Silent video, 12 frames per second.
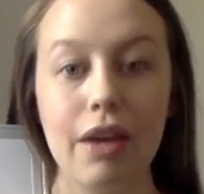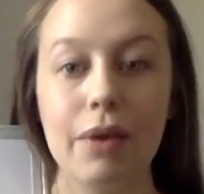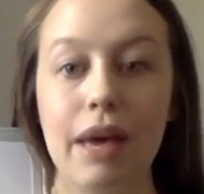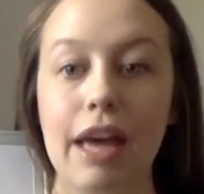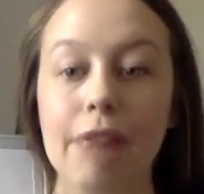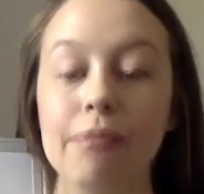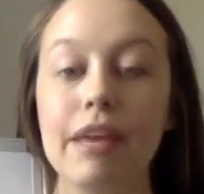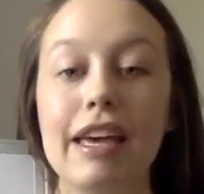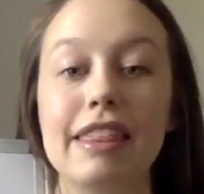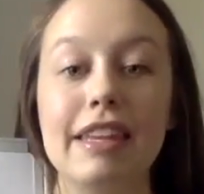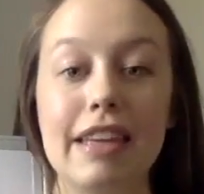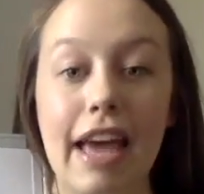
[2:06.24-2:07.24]
Okay,
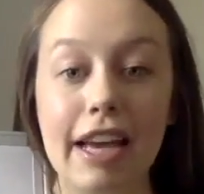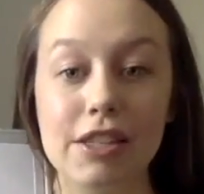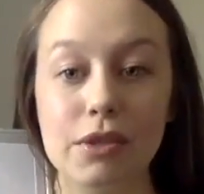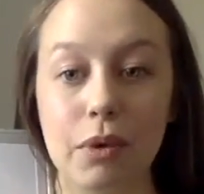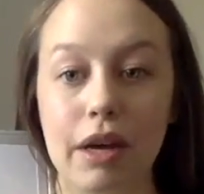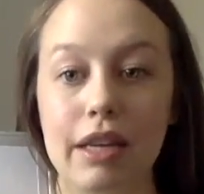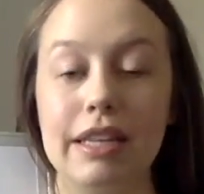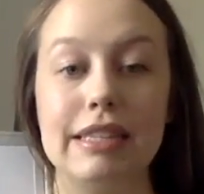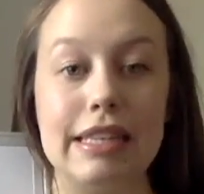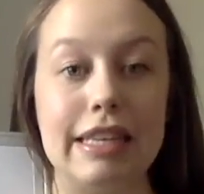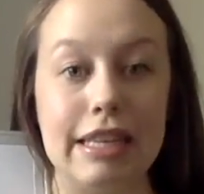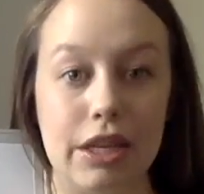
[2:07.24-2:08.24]
the next one
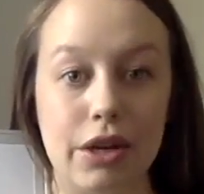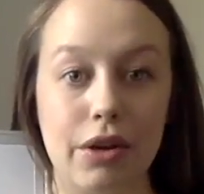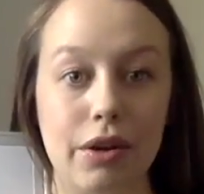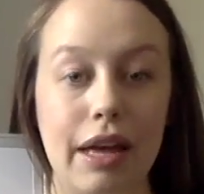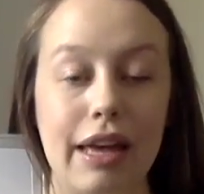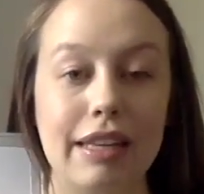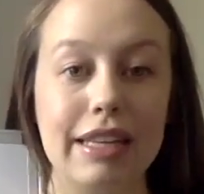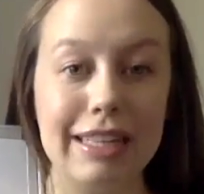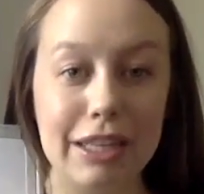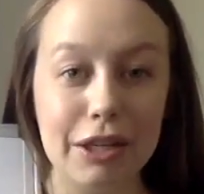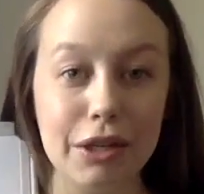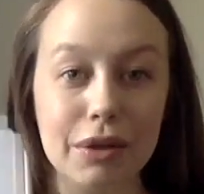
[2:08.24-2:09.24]
is ear, and
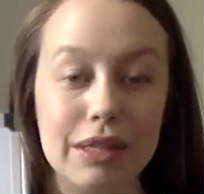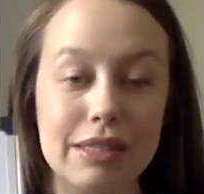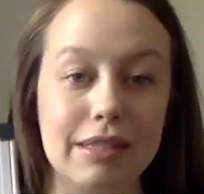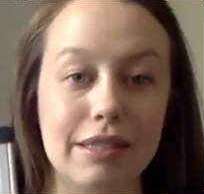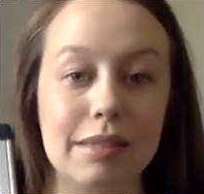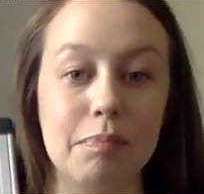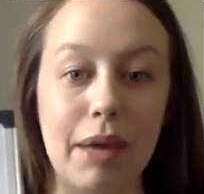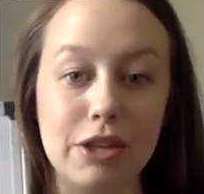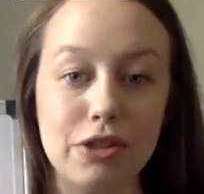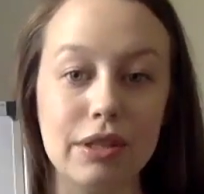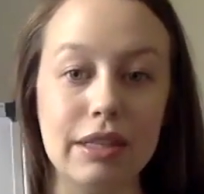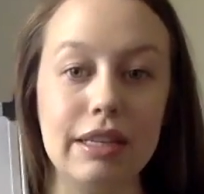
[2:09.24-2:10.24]
ear is
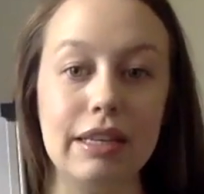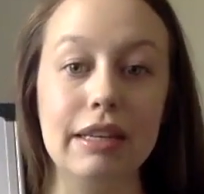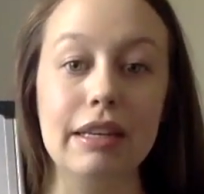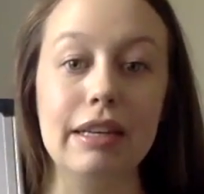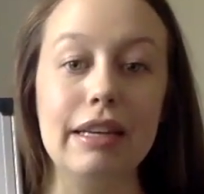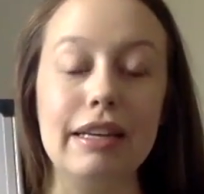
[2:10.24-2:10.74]
especially